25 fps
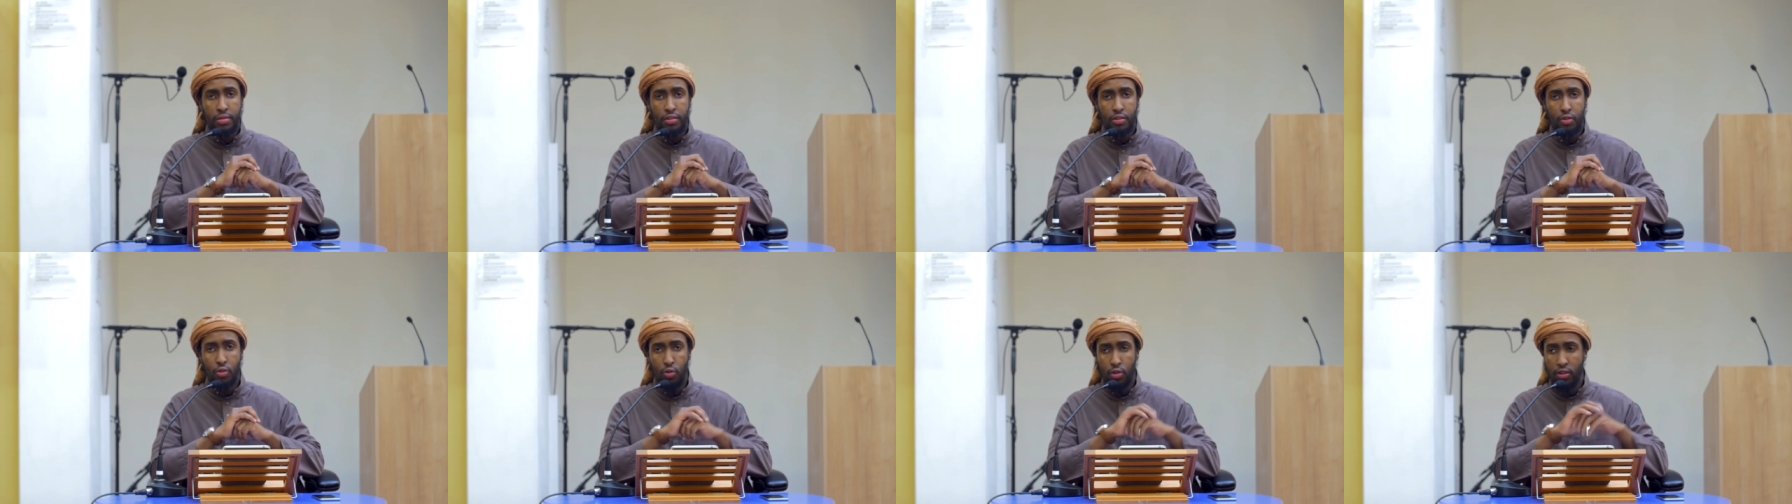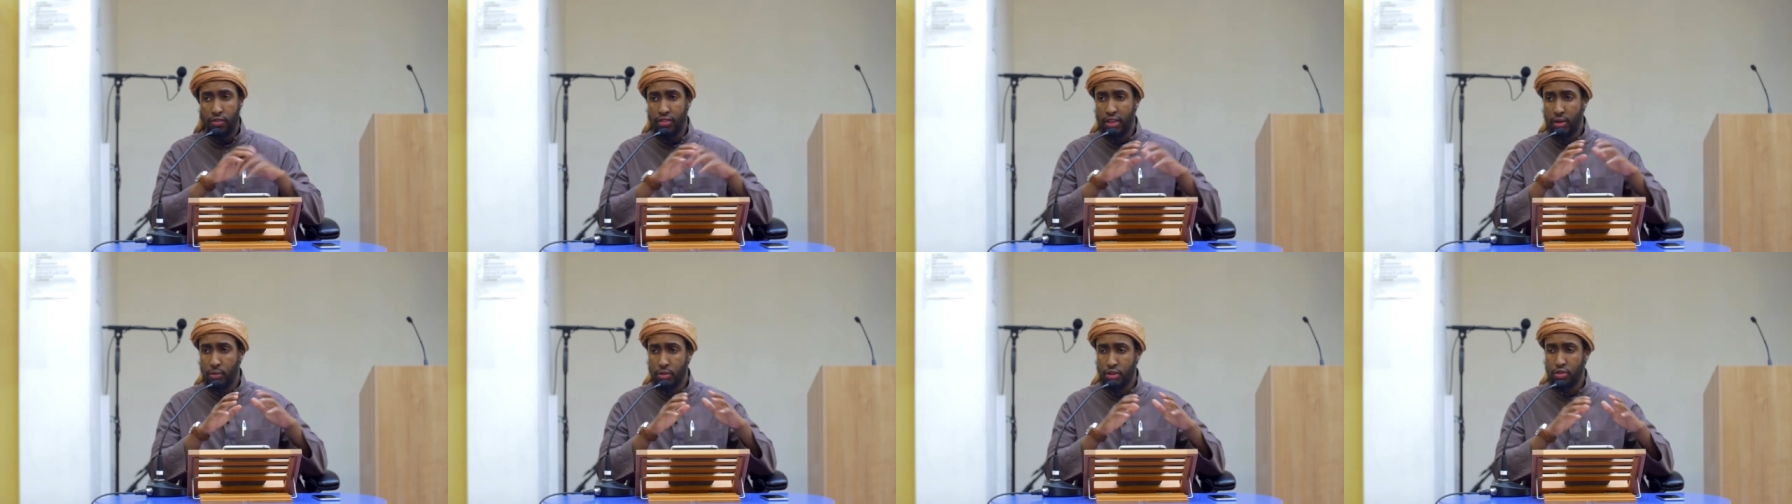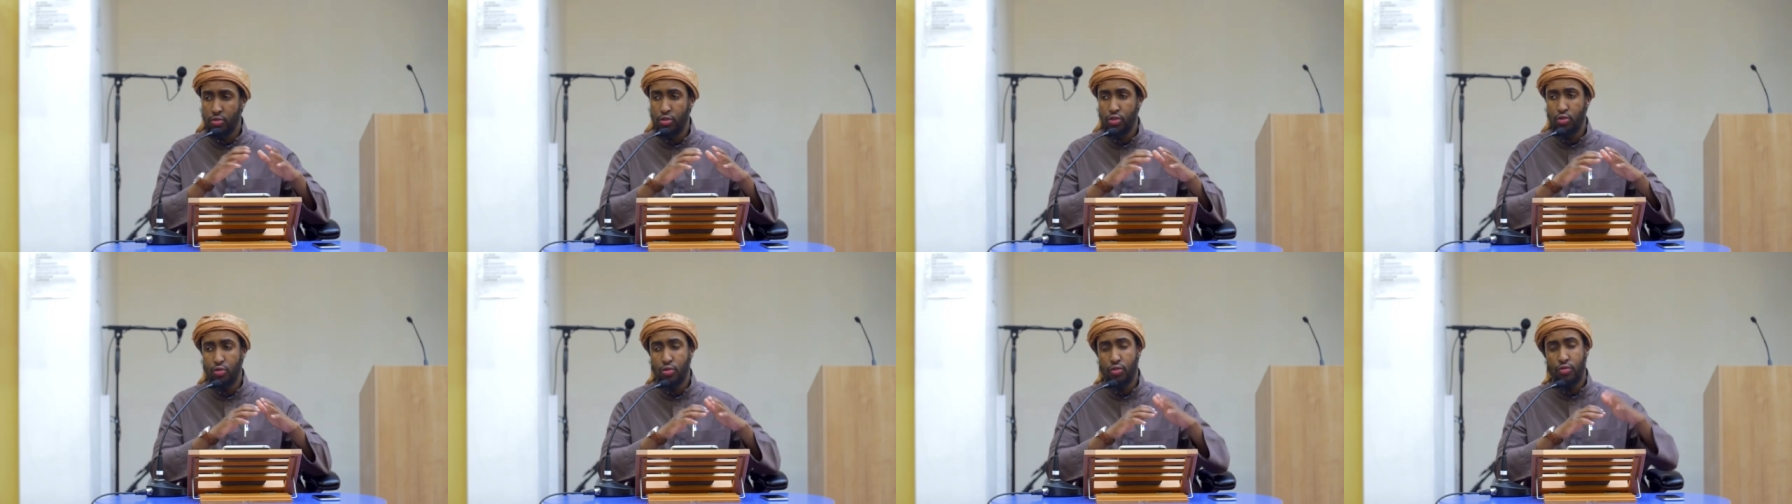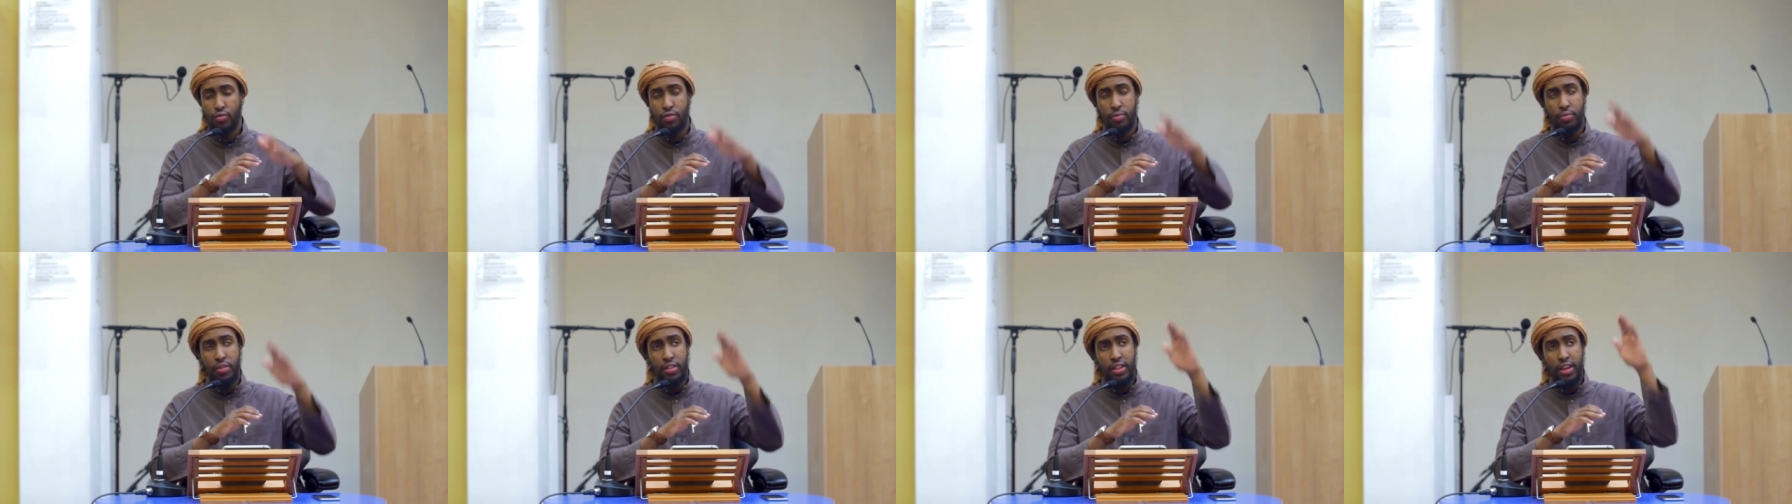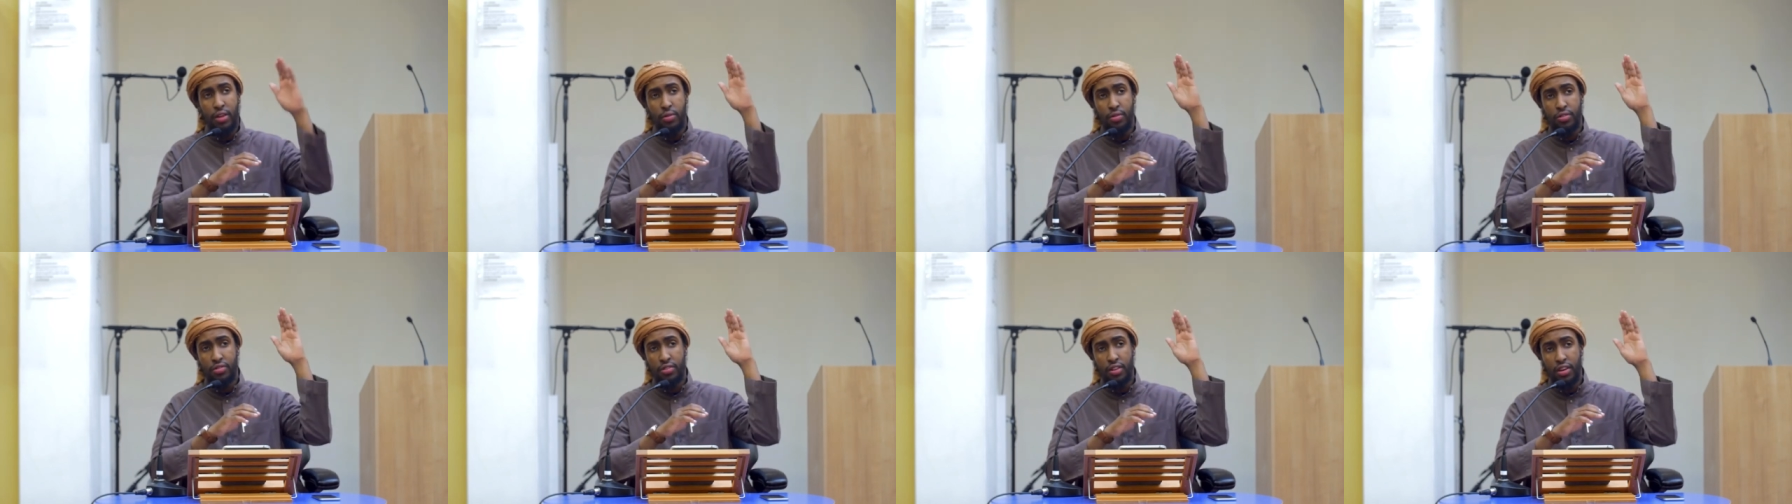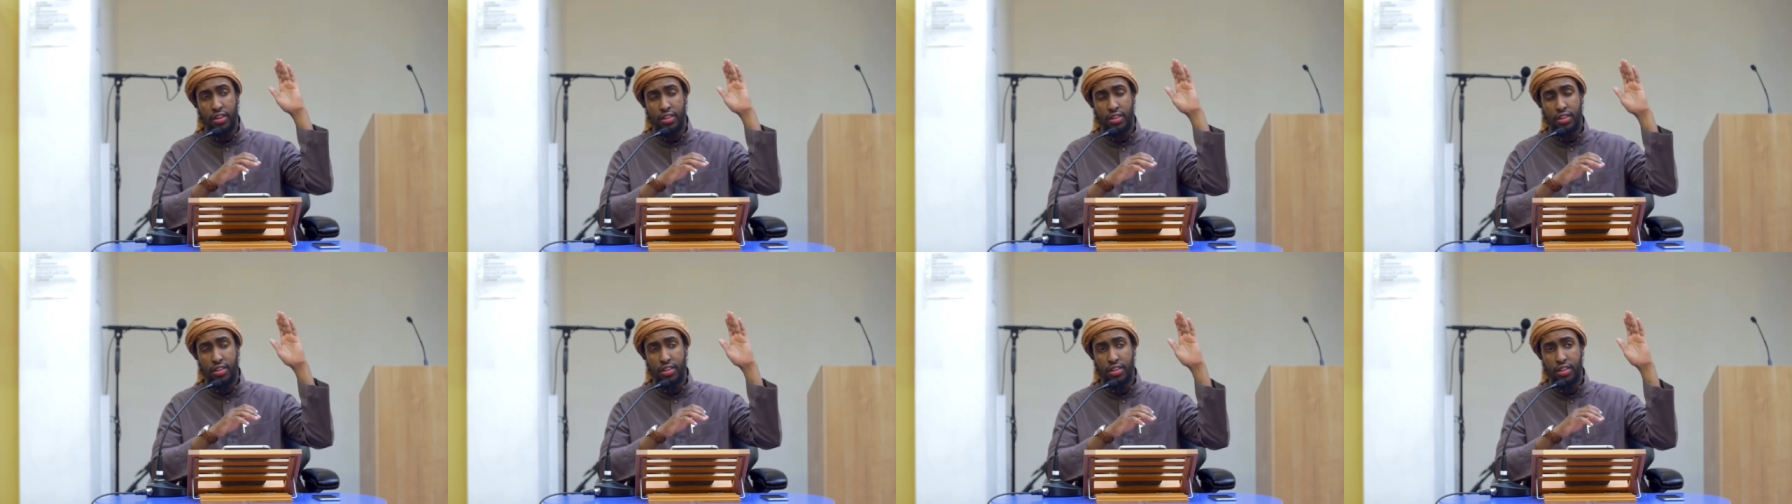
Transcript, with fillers: All of that which we took from the day we started